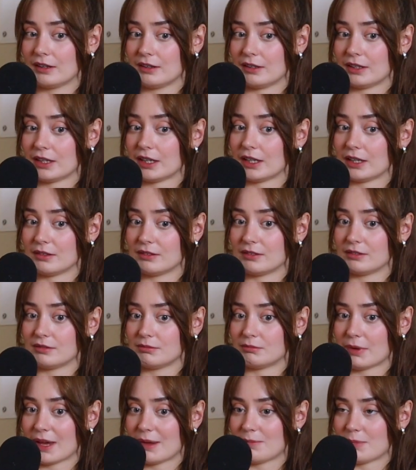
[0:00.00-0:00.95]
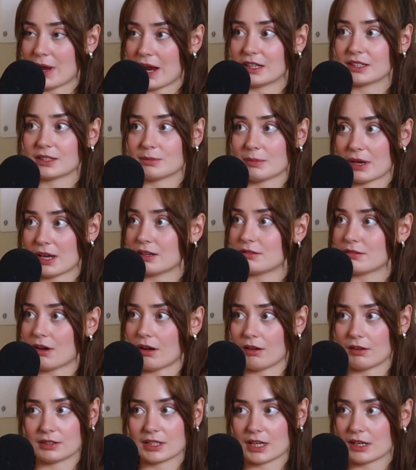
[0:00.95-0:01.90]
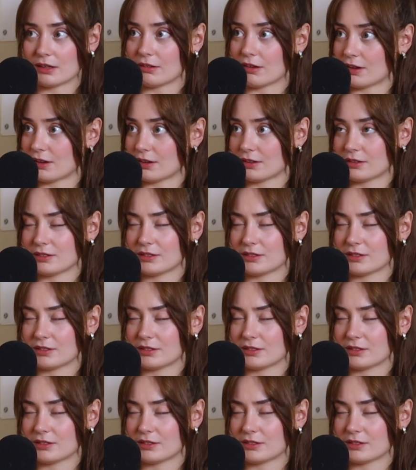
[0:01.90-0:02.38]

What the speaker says: in my basement all day long